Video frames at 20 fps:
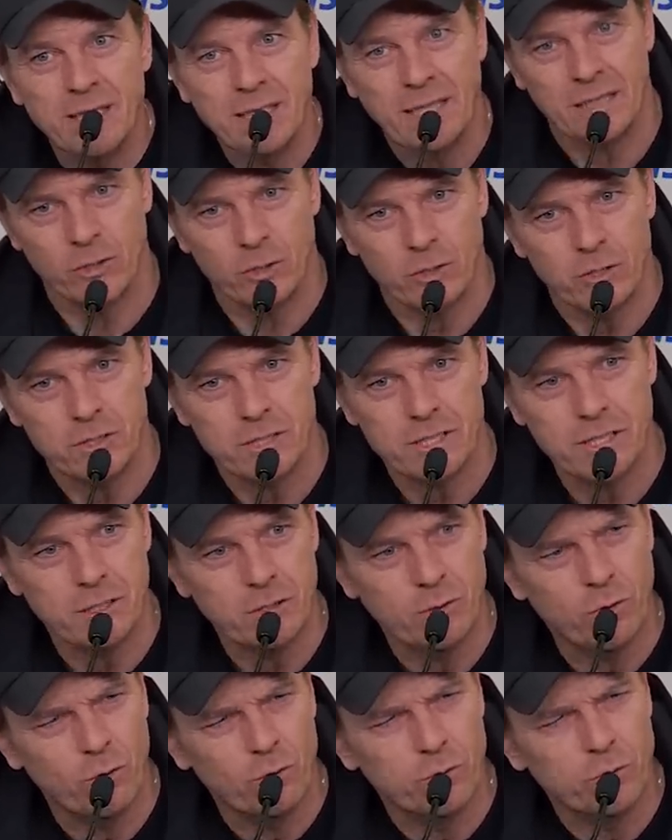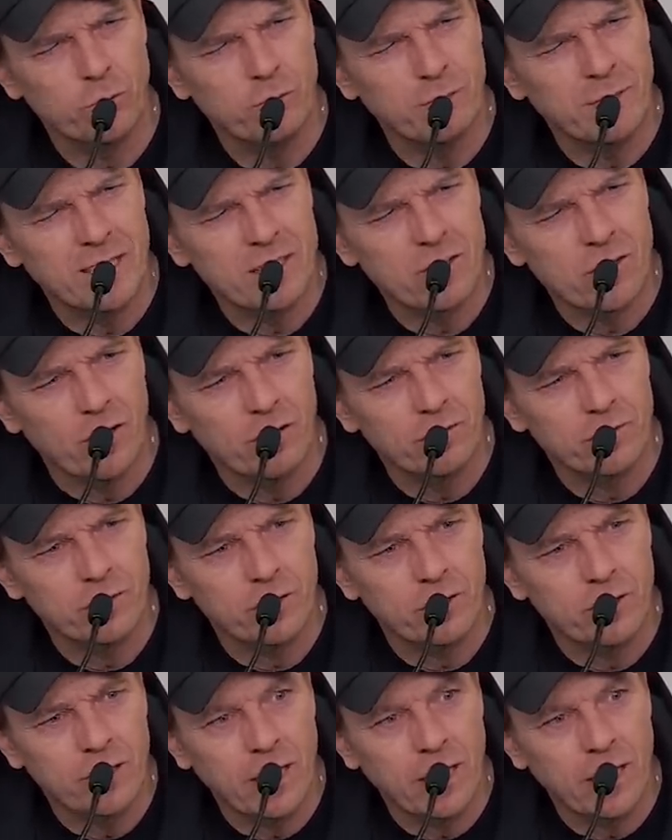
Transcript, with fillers: and then you concede a goal two minutes after.